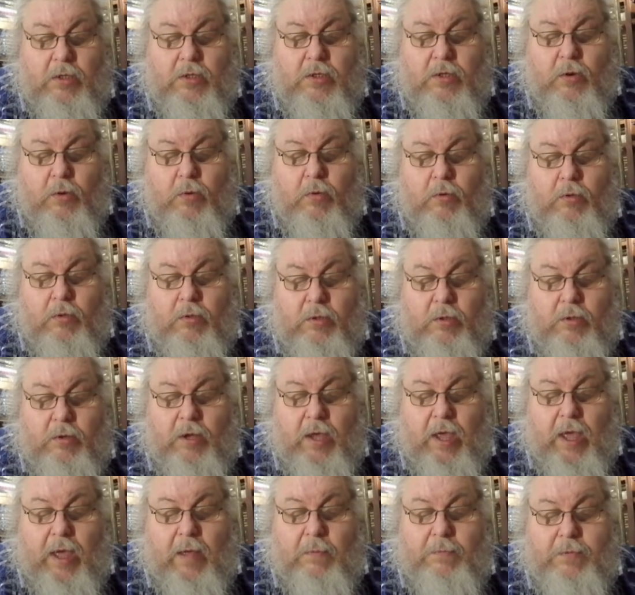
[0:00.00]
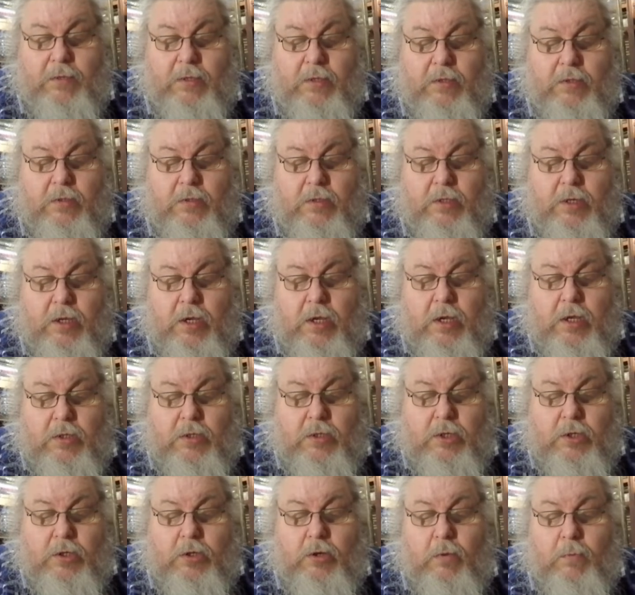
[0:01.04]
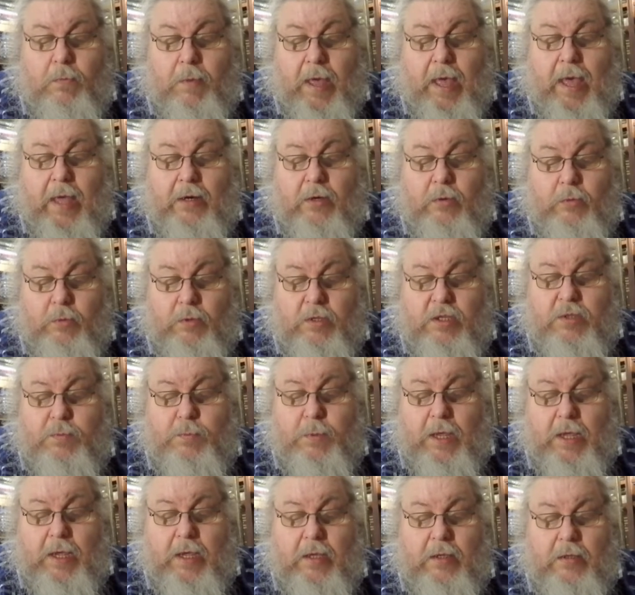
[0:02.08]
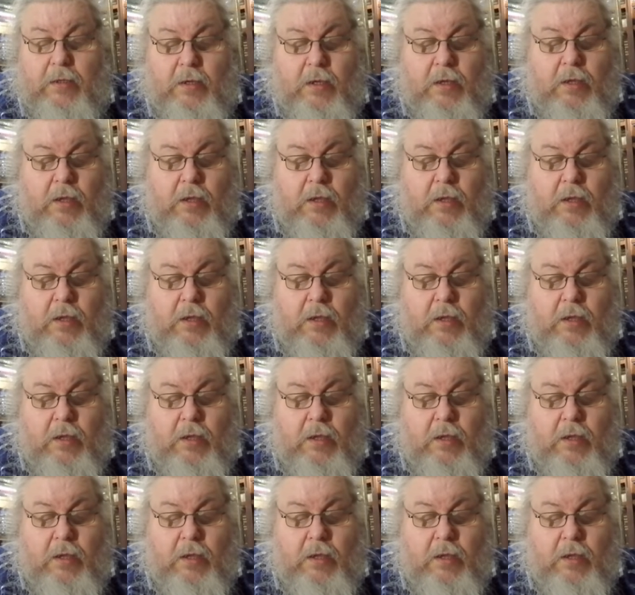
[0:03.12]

told her captains to do battle with Spain.